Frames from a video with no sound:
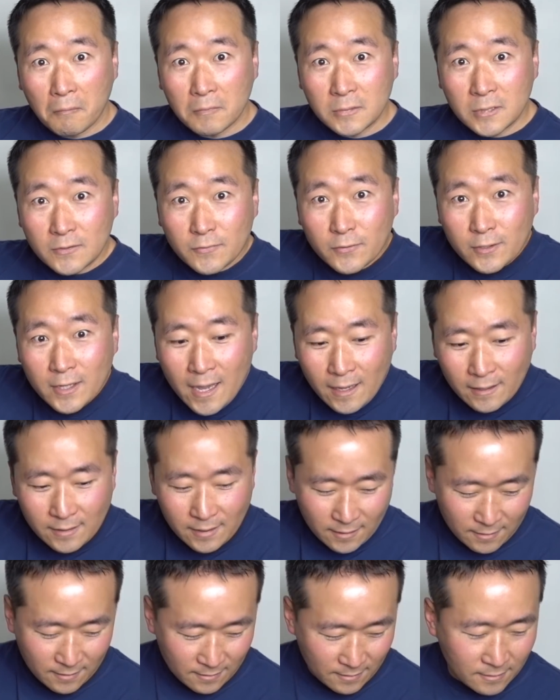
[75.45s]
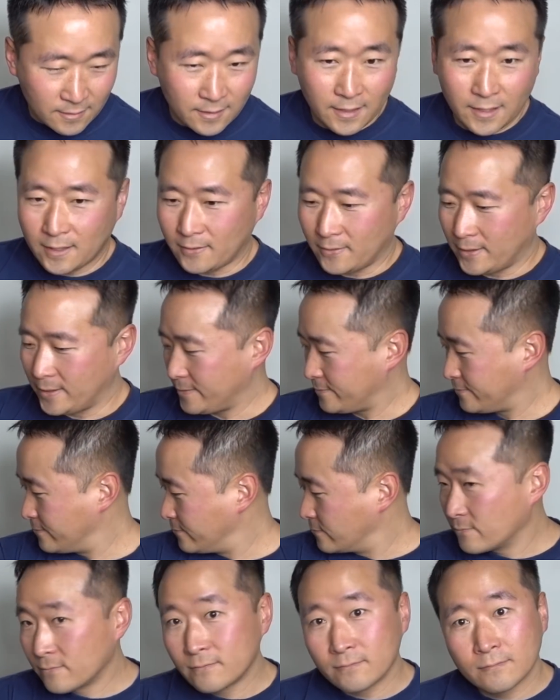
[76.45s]
Just for that. Anyway,
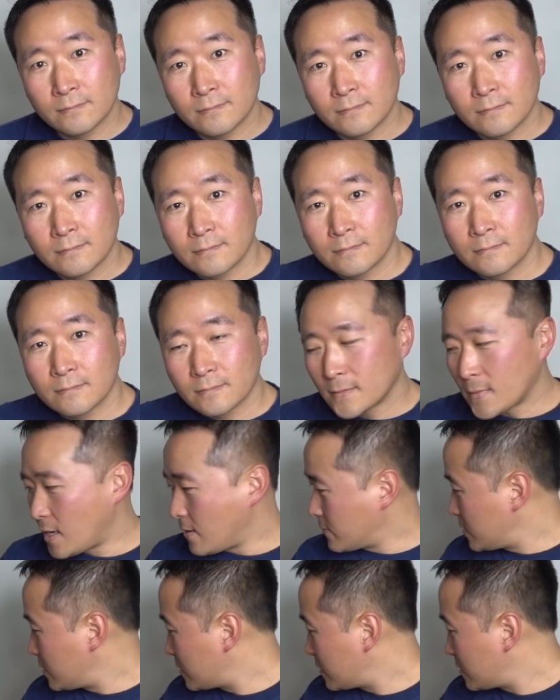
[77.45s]
off to